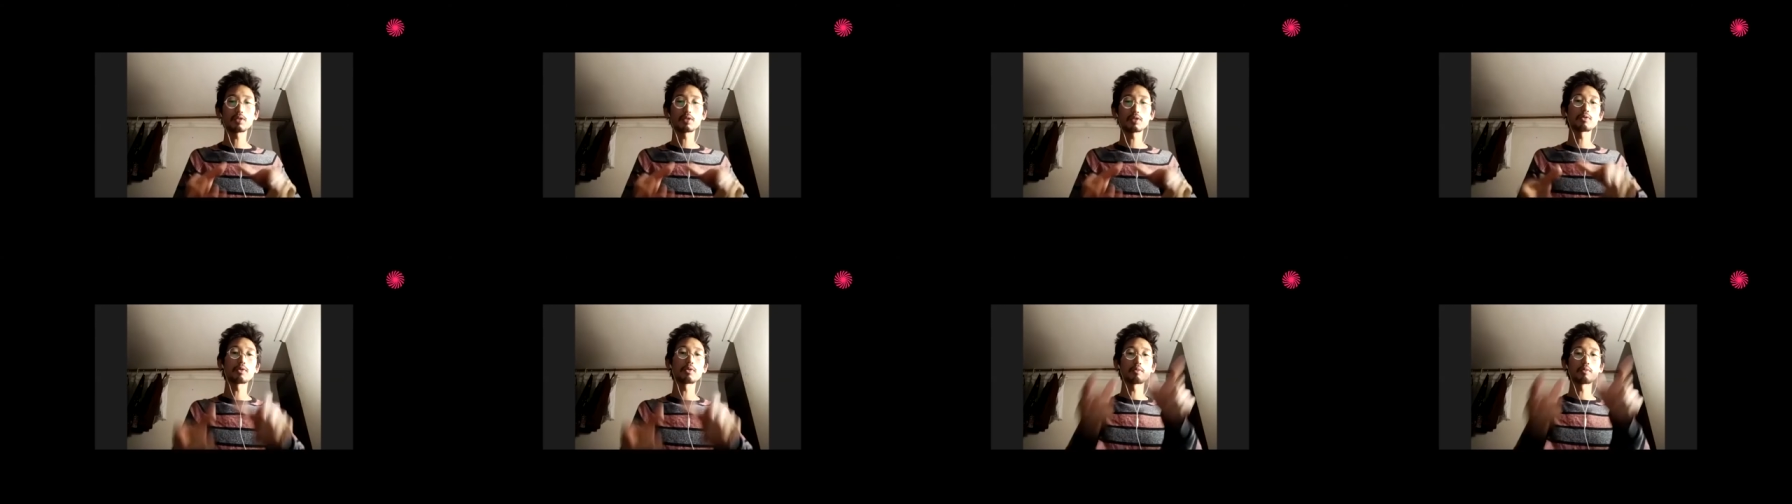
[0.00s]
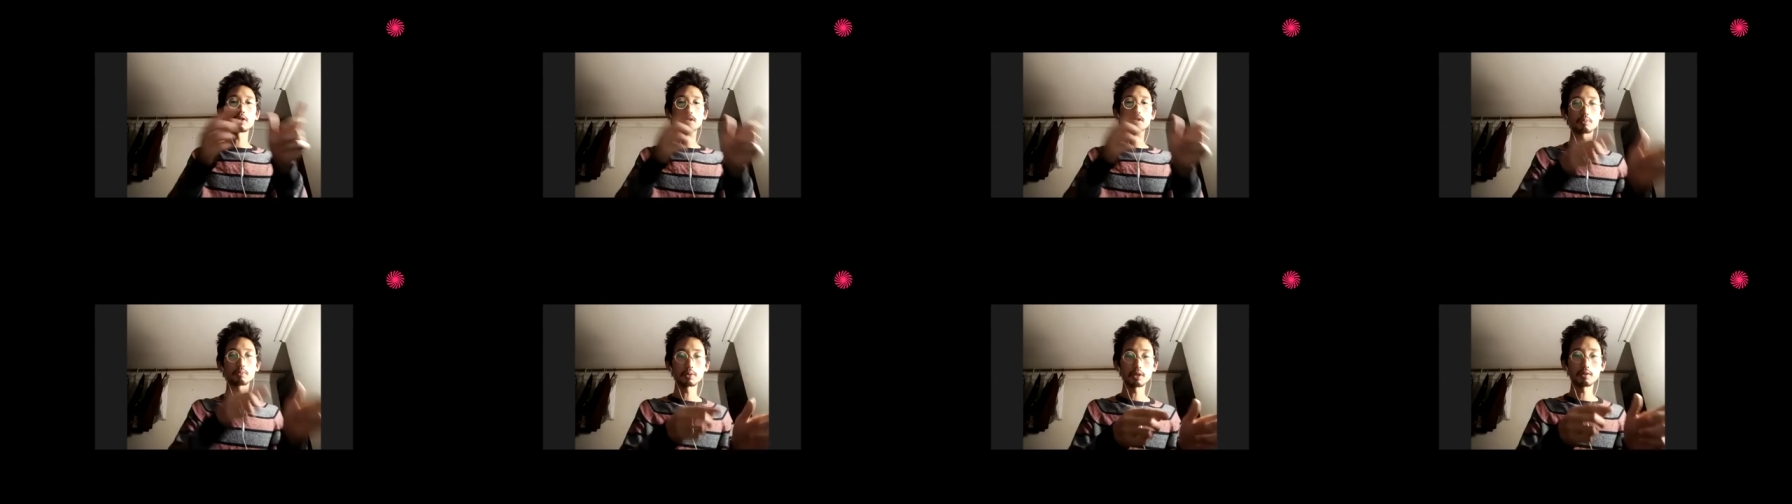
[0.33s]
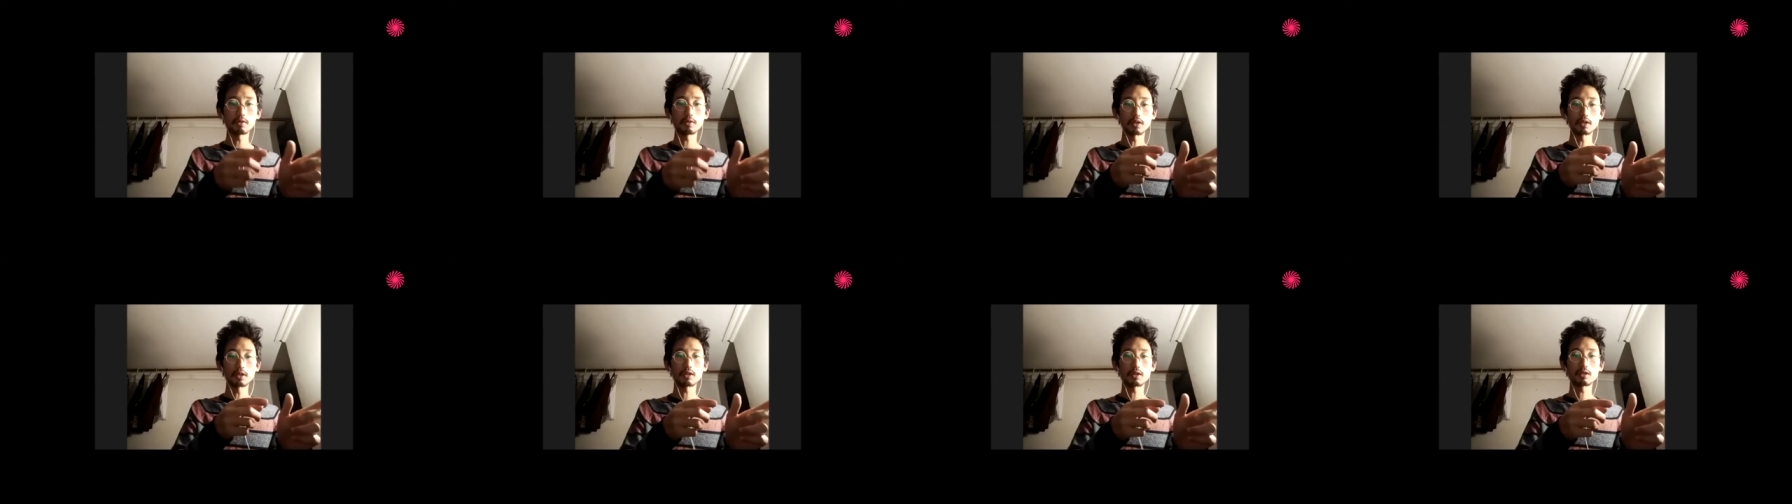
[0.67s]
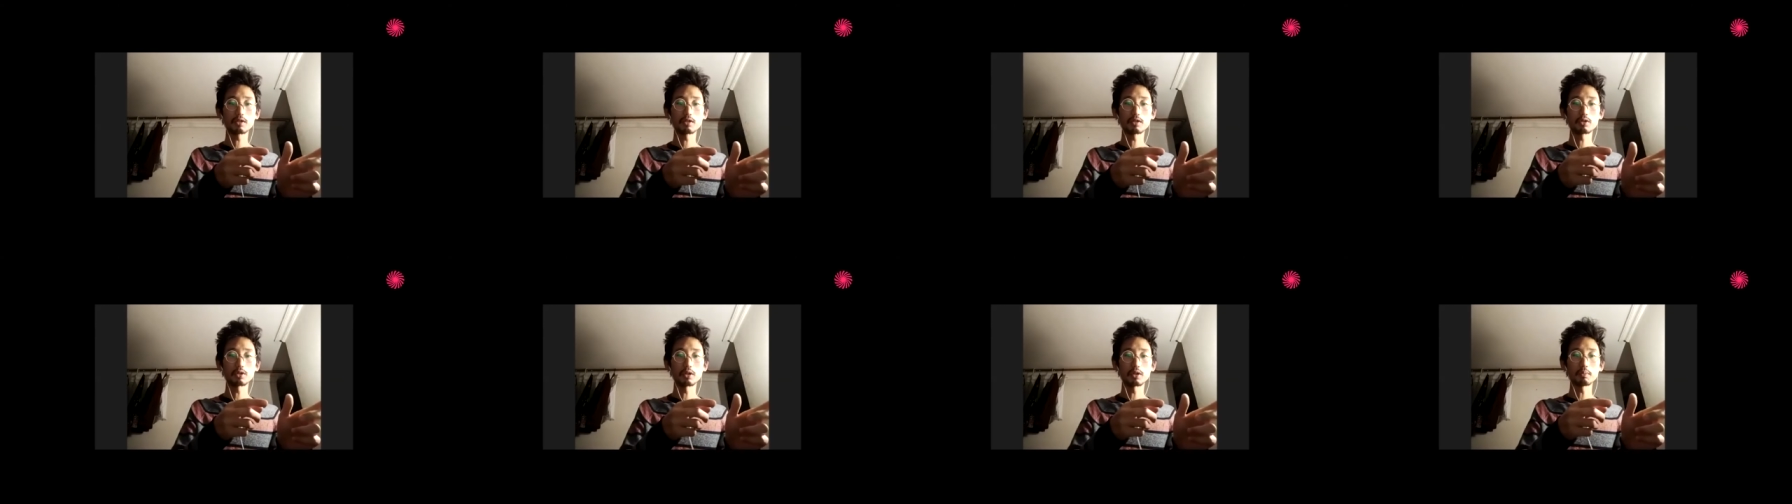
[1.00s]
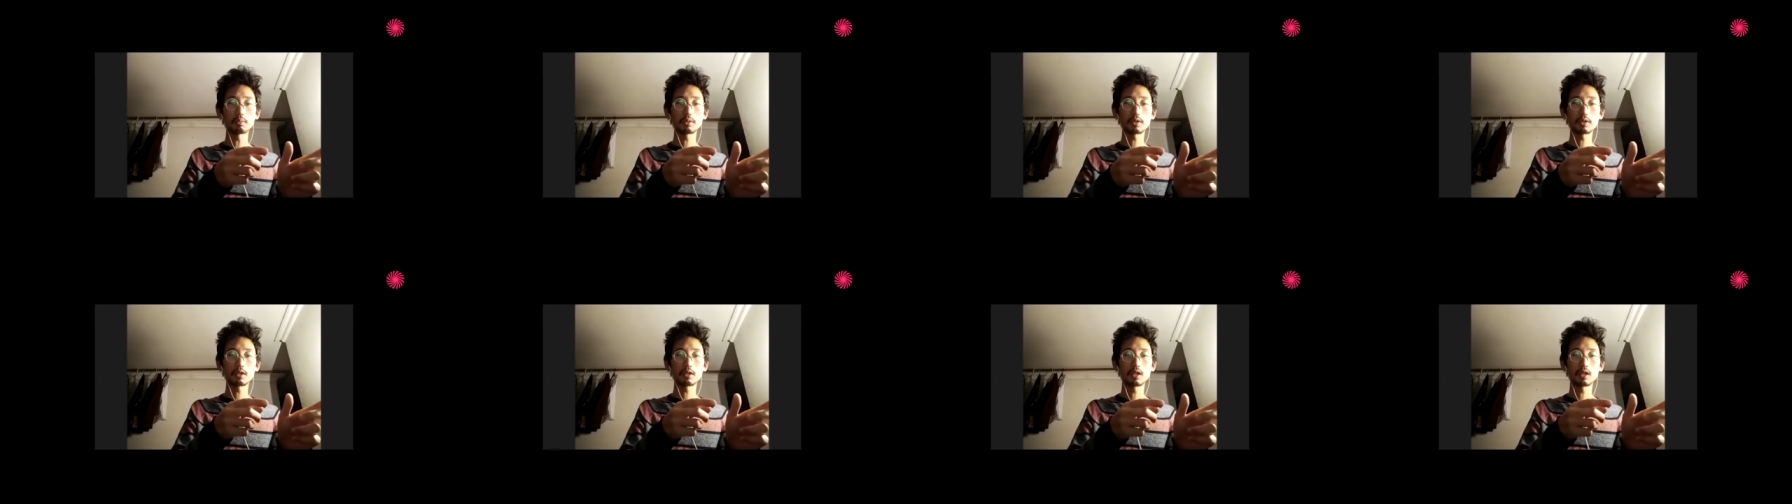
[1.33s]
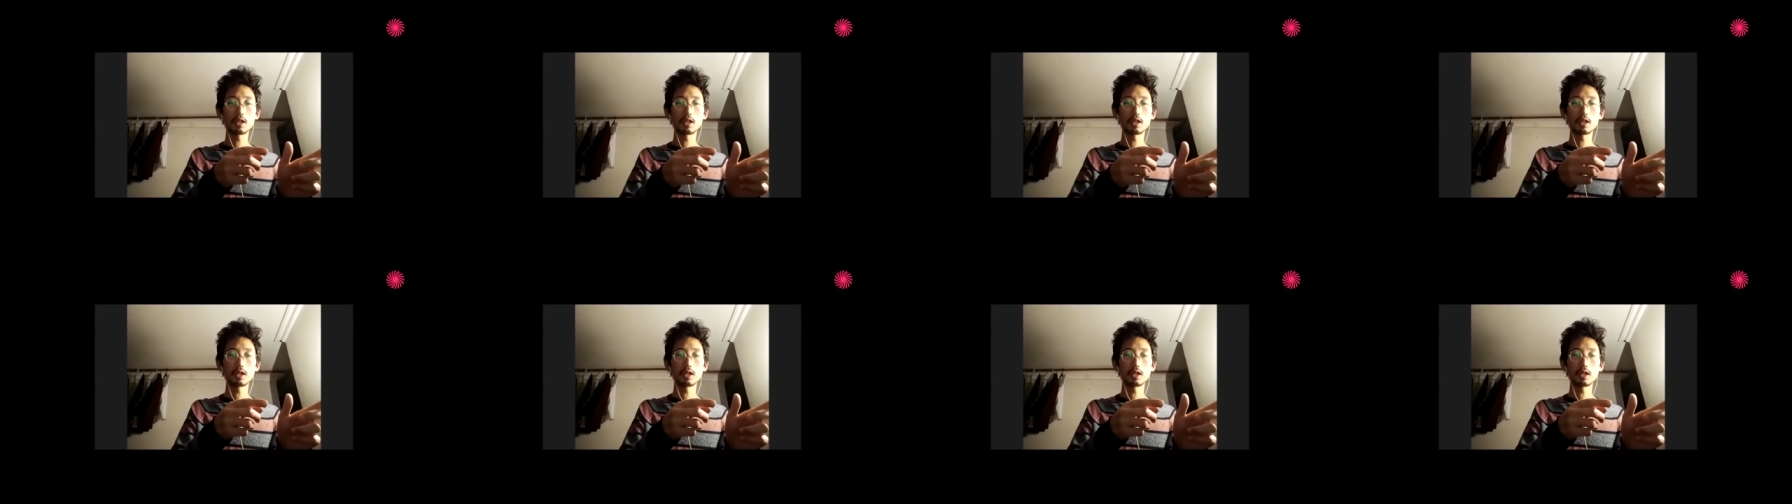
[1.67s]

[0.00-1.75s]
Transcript: from the previous trips